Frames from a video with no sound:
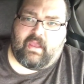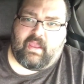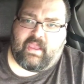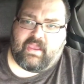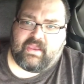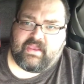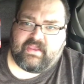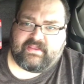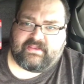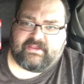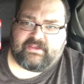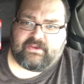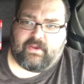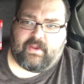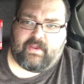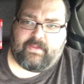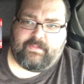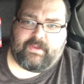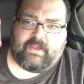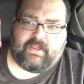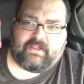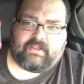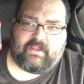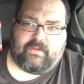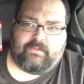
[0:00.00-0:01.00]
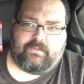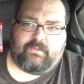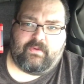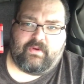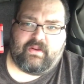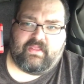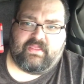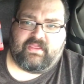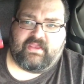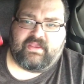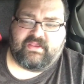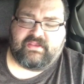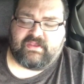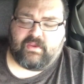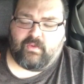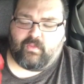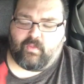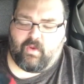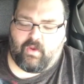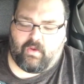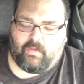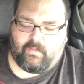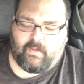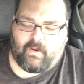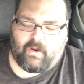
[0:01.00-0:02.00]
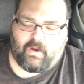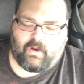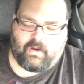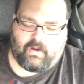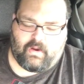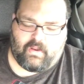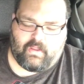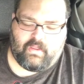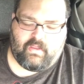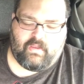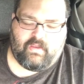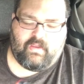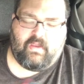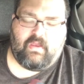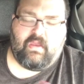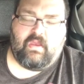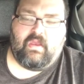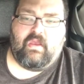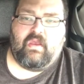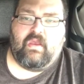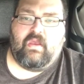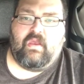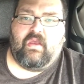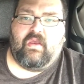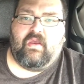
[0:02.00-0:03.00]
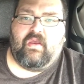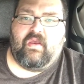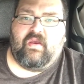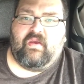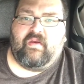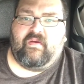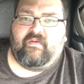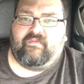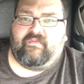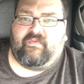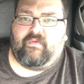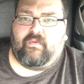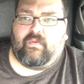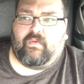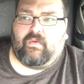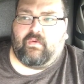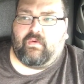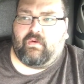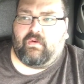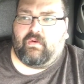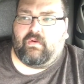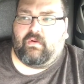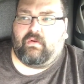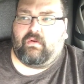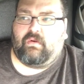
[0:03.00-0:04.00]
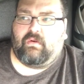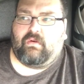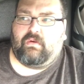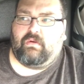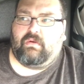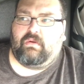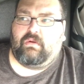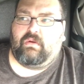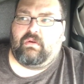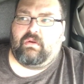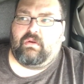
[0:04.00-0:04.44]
And so I picked up one of these at Walmart for,